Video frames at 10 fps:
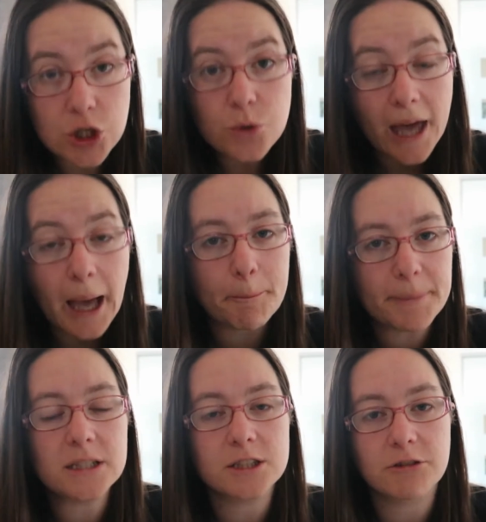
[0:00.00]
you can
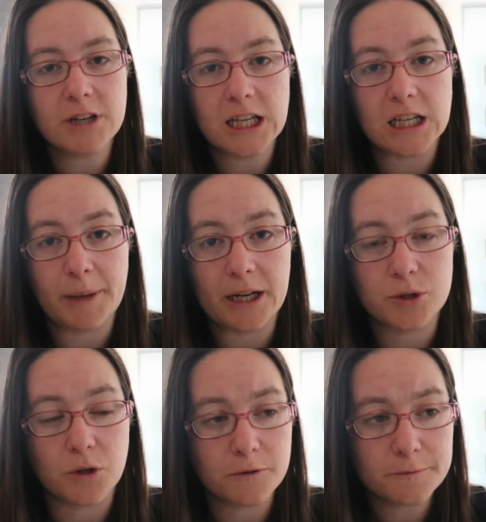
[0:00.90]
build a curriculum
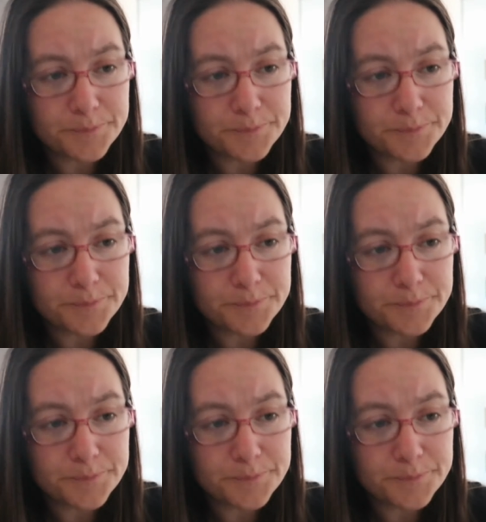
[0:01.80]
out of.